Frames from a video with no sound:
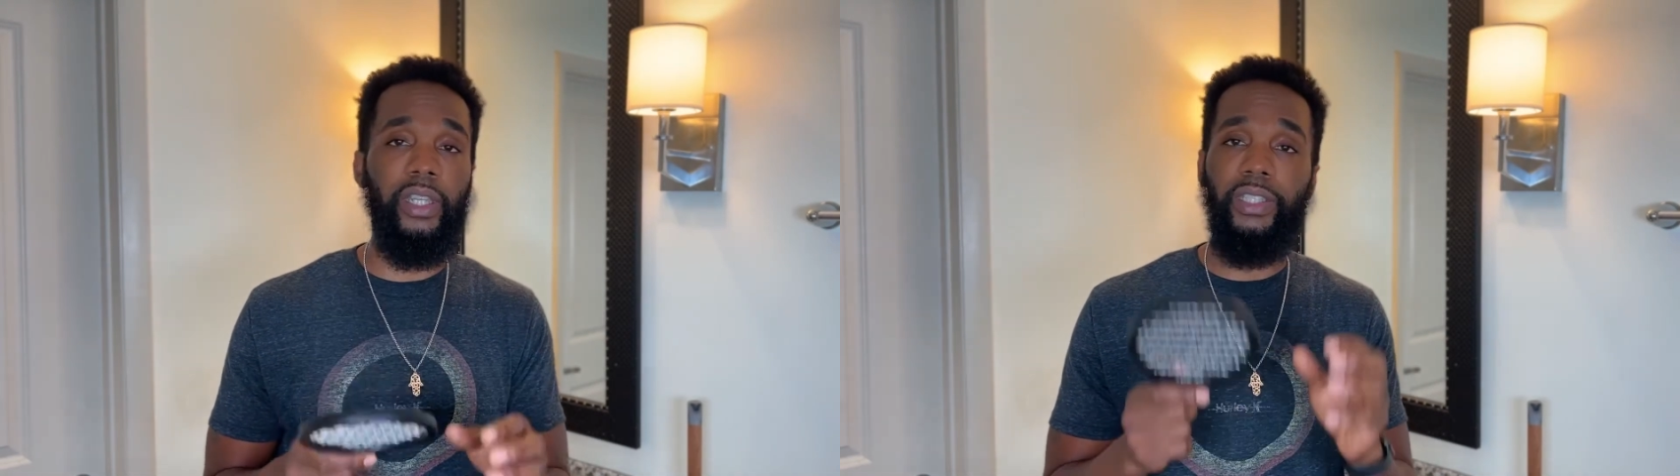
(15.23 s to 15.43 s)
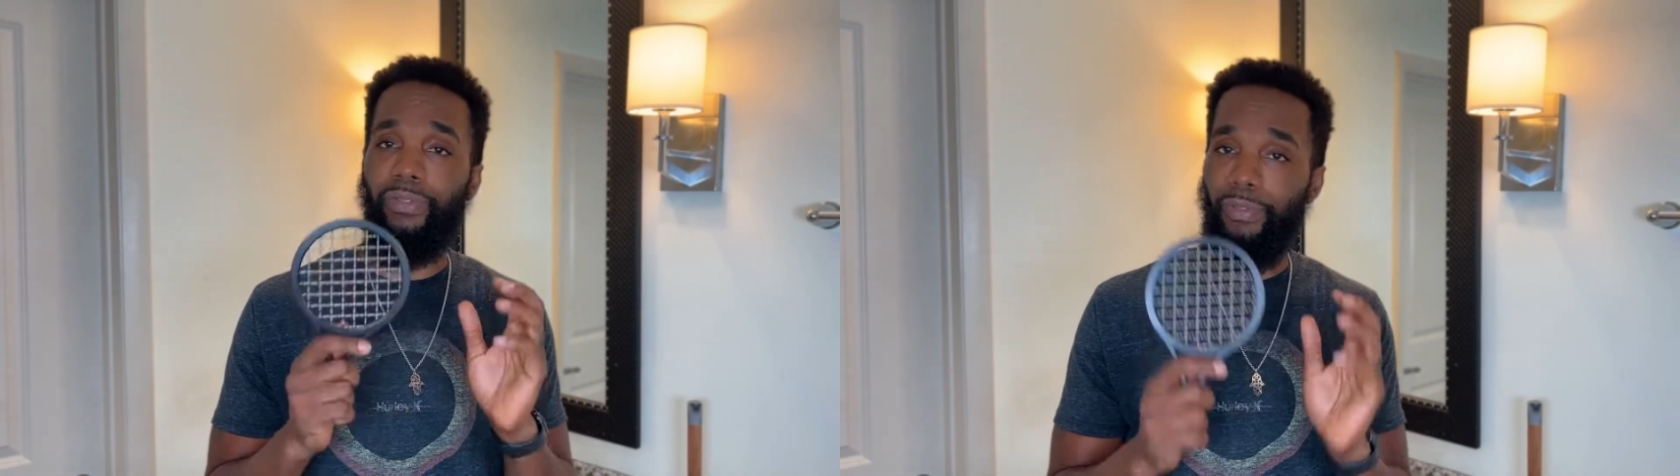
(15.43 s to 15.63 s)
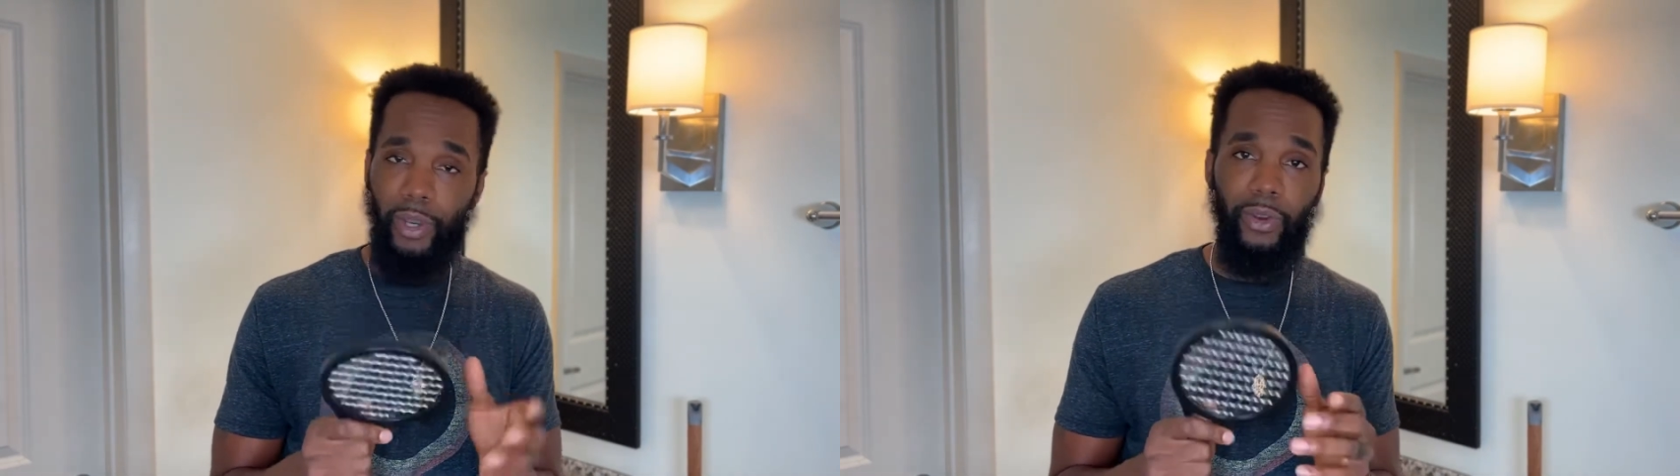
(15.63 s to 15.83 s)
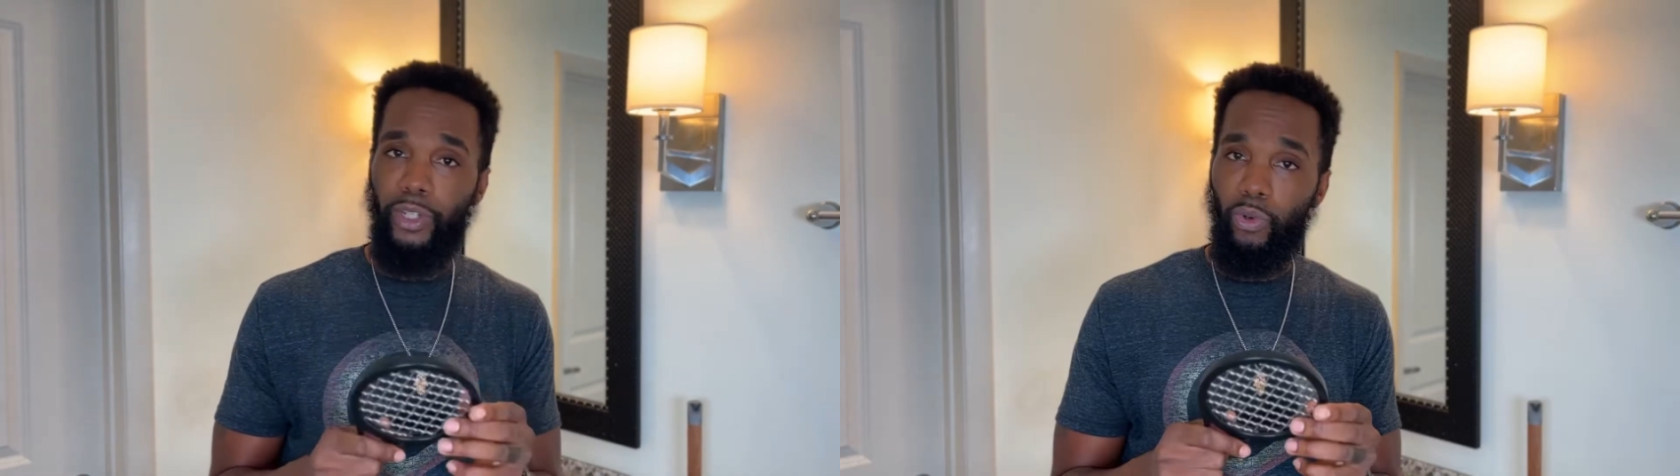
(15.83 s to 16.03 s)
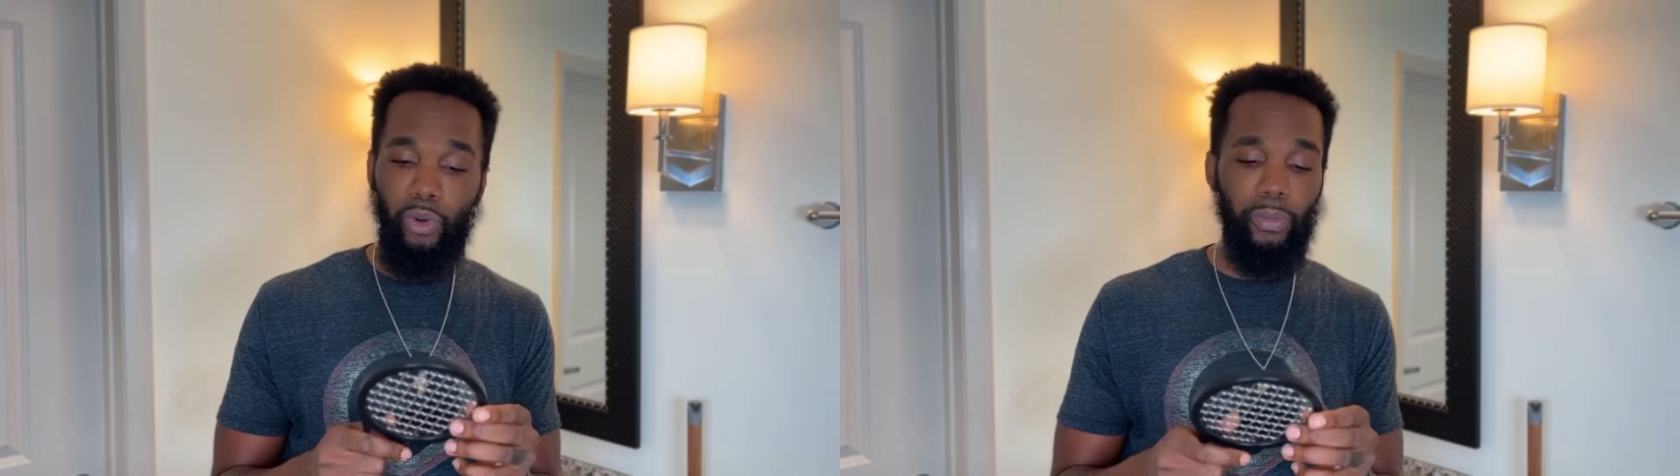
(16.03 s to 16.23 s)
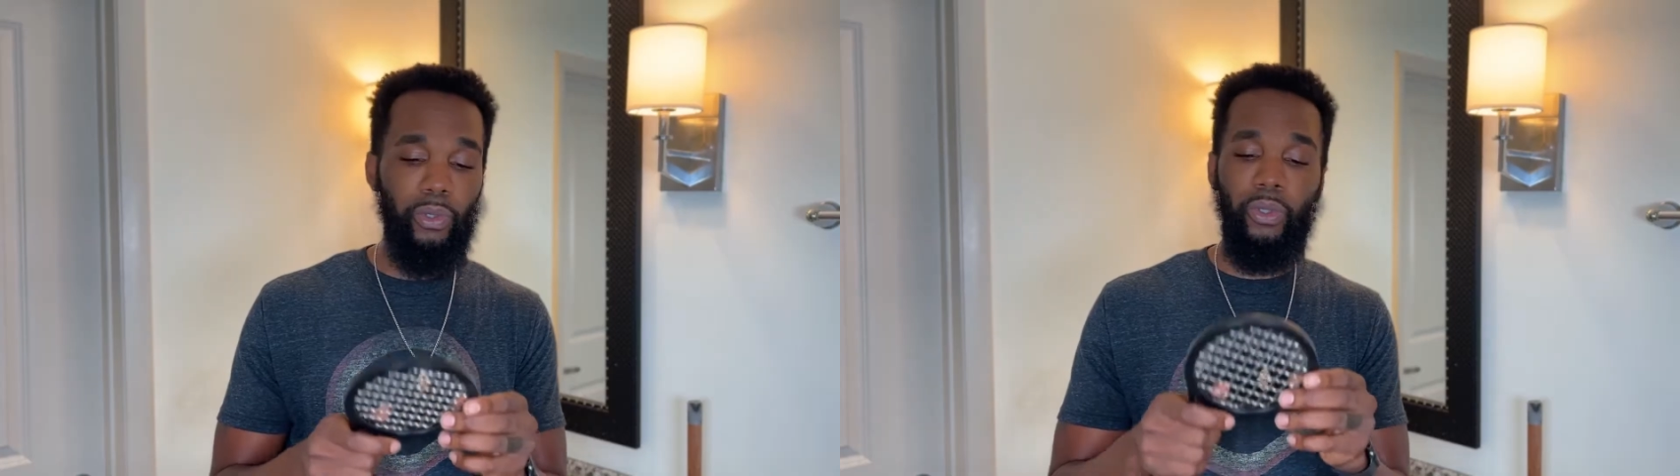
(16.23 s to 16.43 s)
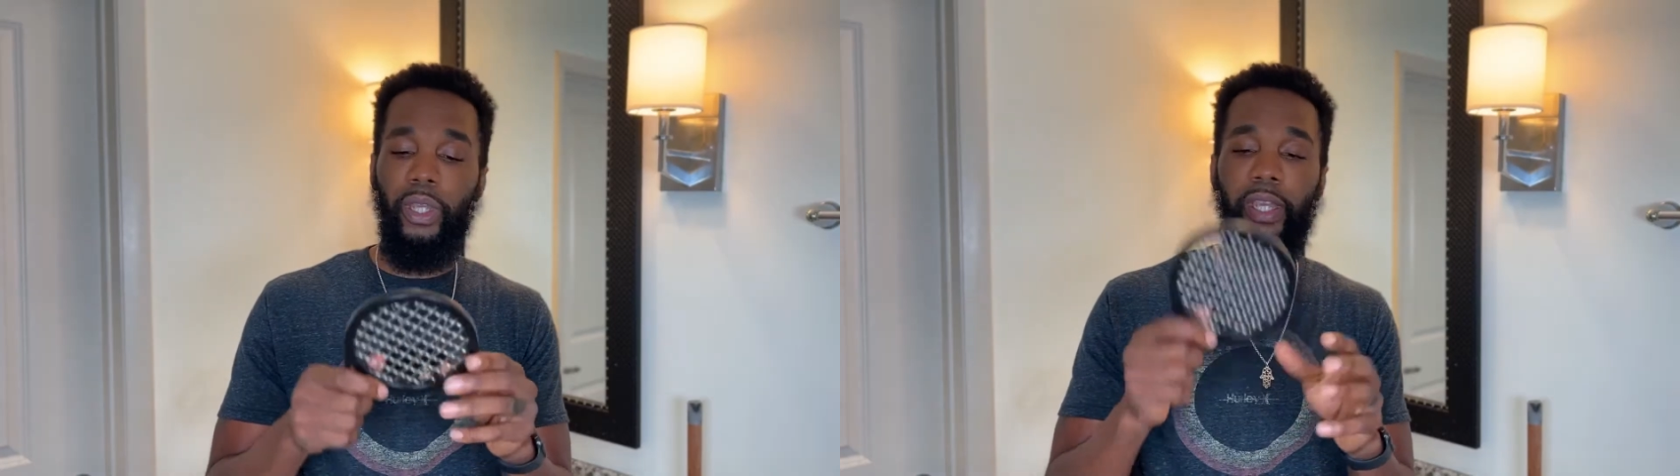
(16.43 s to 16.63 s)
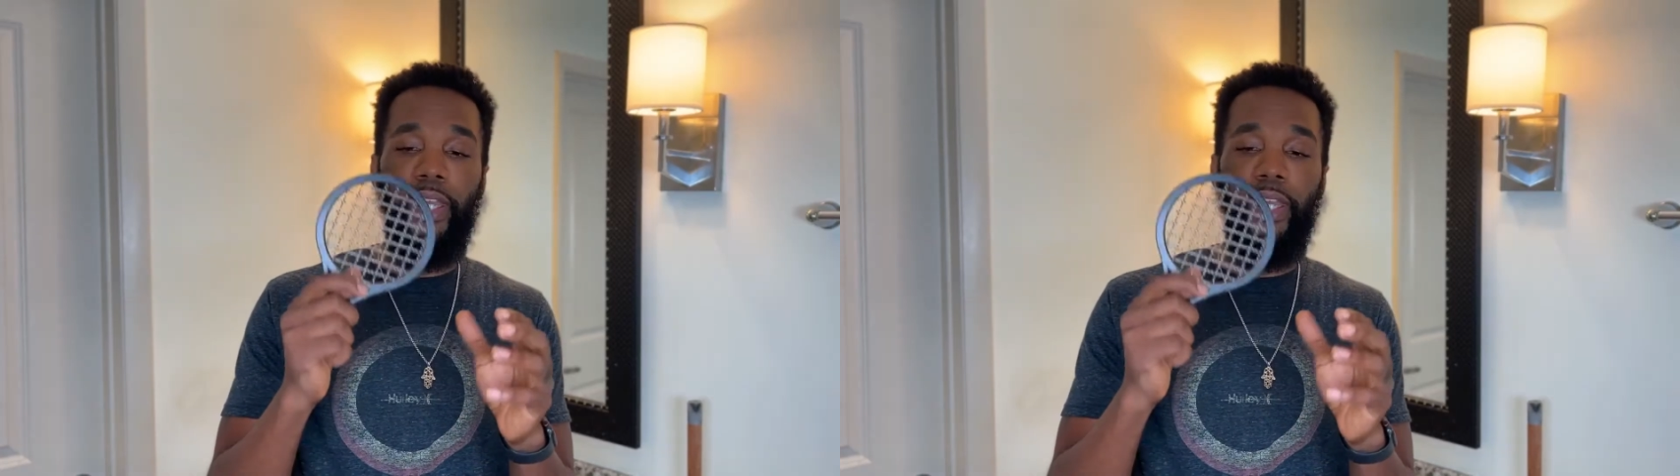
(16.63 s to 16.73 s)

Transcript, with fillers: It's very durable,